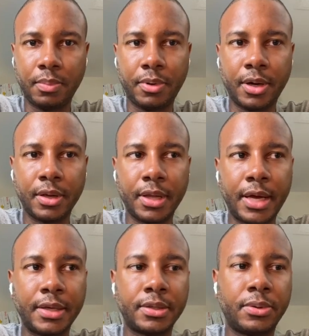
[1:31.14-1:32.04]
part of
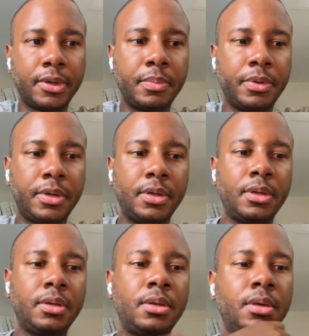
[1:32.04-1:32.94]
that is going to
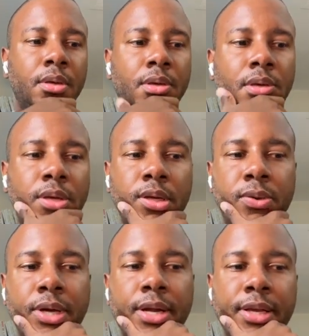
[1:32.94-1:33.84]
be,
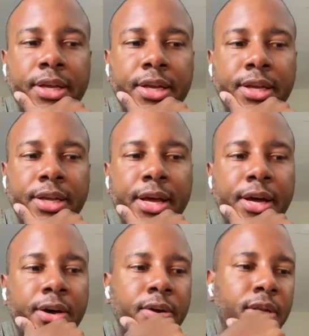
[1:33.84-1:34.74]
kind of getting it
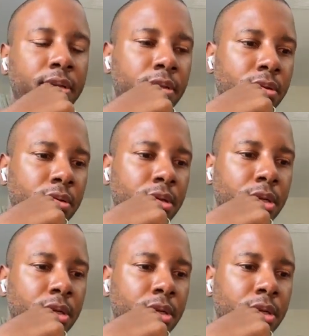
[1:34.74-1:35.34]
out and,